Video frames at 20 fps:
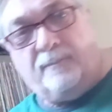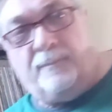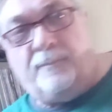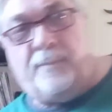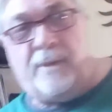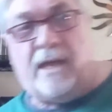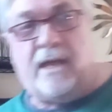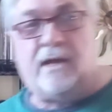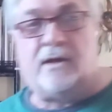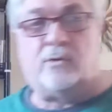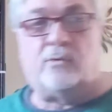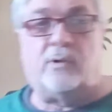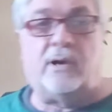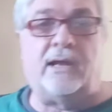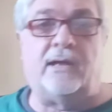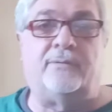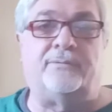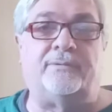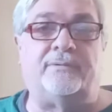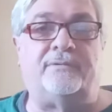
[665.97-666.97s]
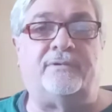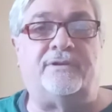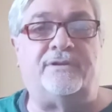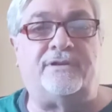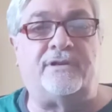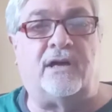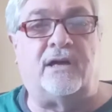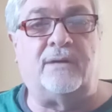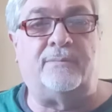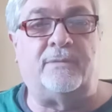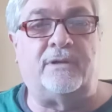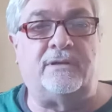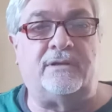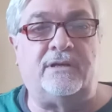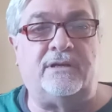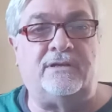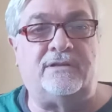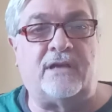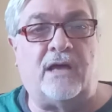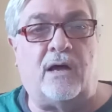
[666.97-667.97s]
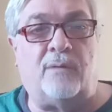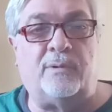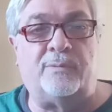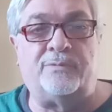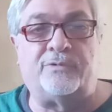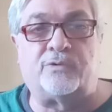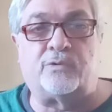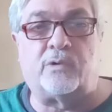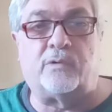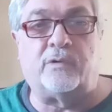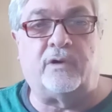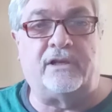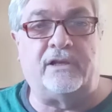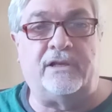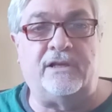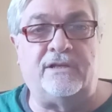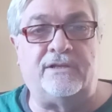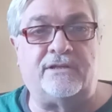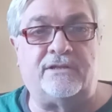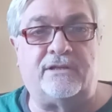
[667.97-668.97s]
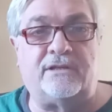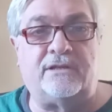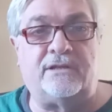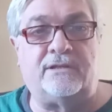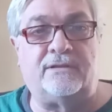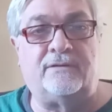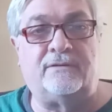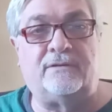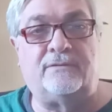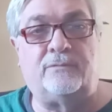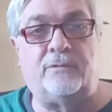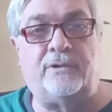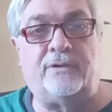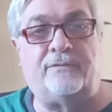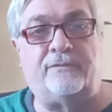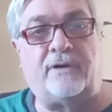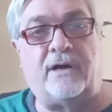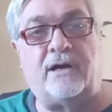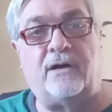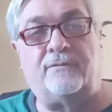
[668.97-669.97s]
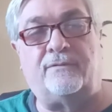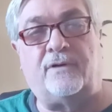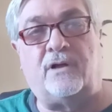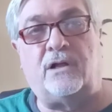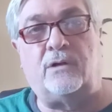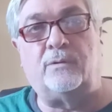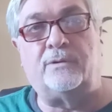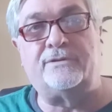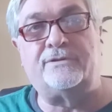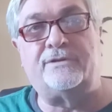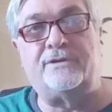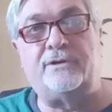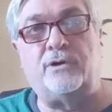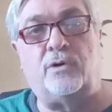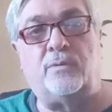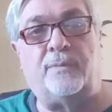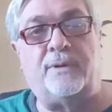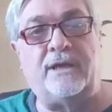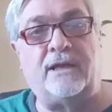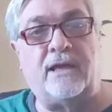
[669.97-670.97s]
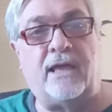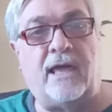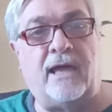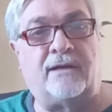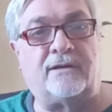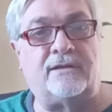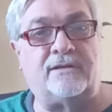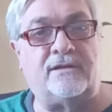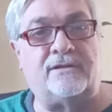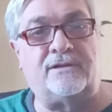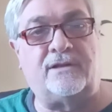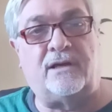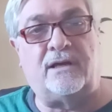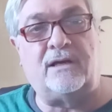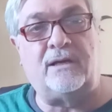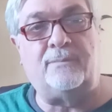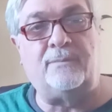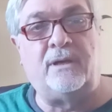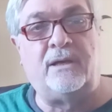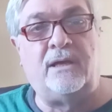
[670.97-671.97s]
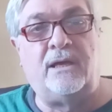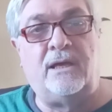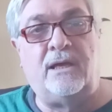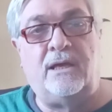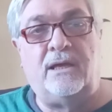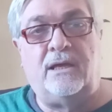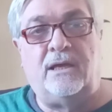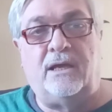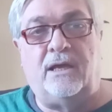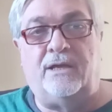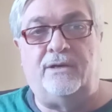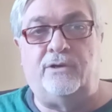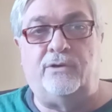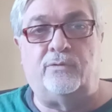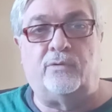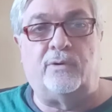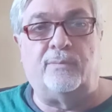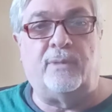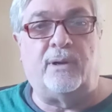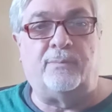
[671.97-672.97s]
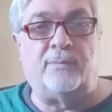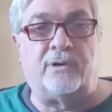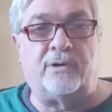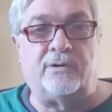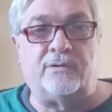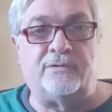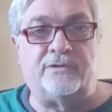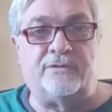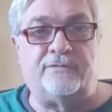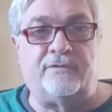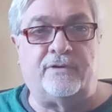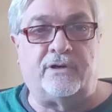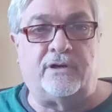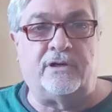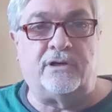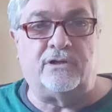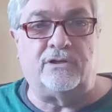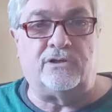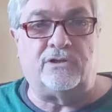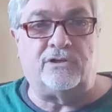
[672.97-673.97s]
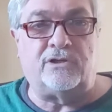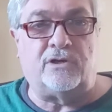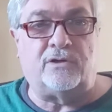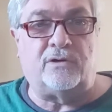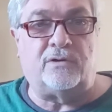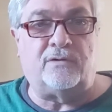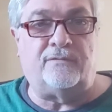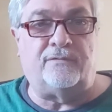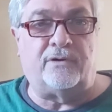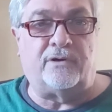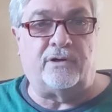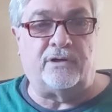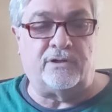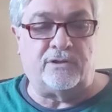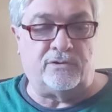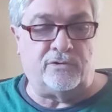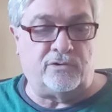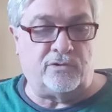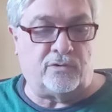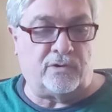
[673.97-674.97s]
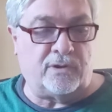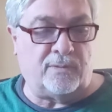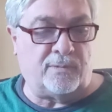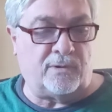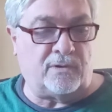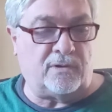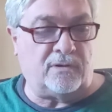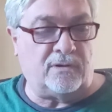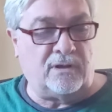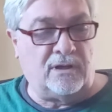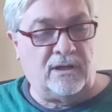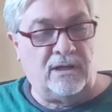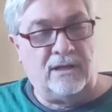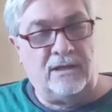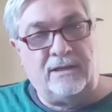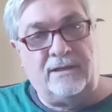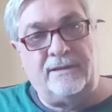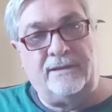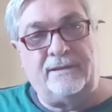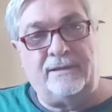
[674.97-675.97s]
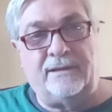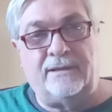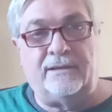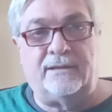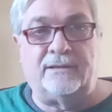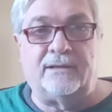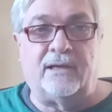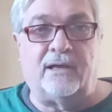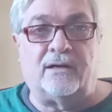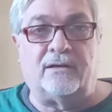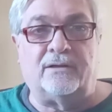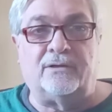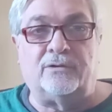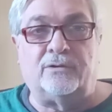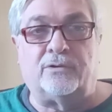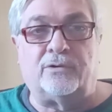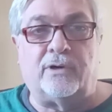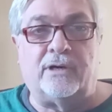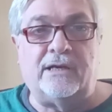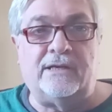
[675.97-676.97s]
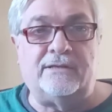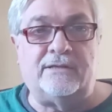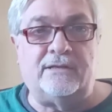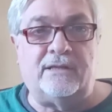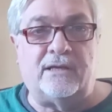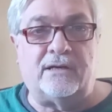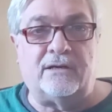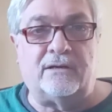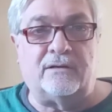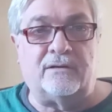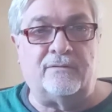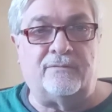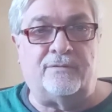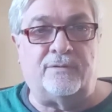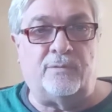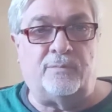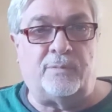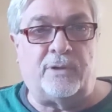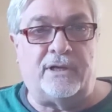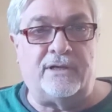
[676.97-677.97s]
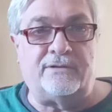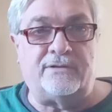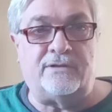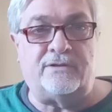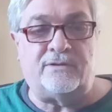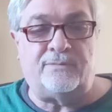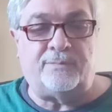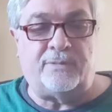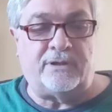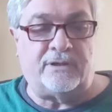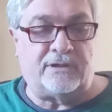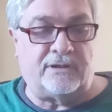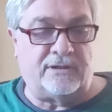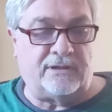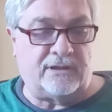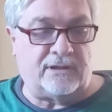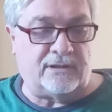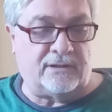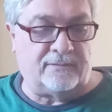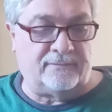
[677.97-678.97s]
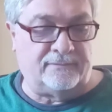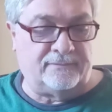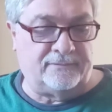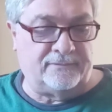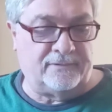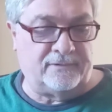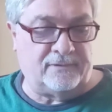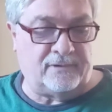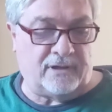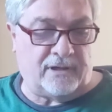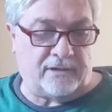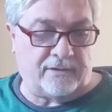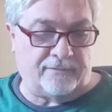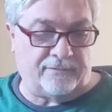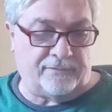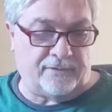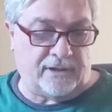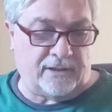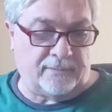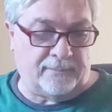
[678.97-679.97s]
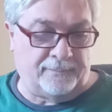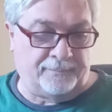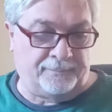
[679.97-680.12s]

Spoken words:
back around the time that these albums were released, with Firefall was the opening act at the time. I do remember it was a very good show, very enjoyable, and got a little crazy there in a few places, but a lot of fun.